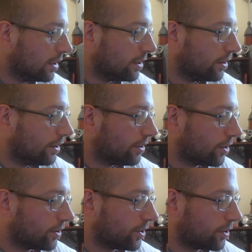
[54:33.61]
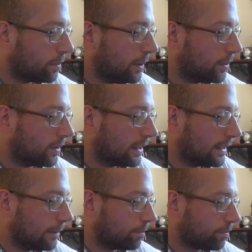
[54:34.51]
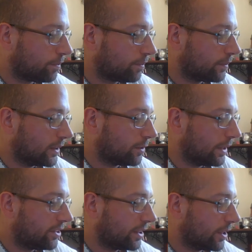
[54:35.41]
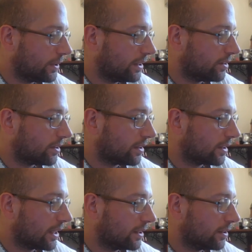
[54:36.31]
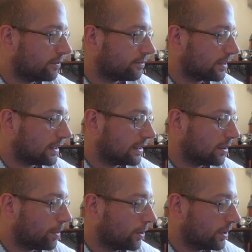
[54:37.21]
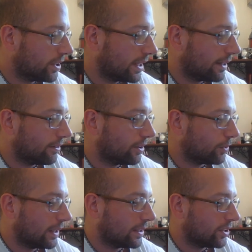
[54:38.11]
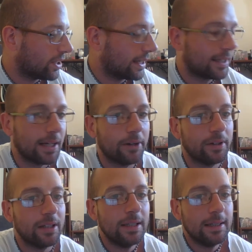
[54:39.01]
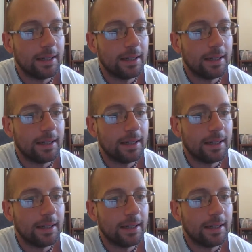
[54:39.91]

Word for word: There's all sorts of people. especially going into kind of the Polish area as well and the Czech area.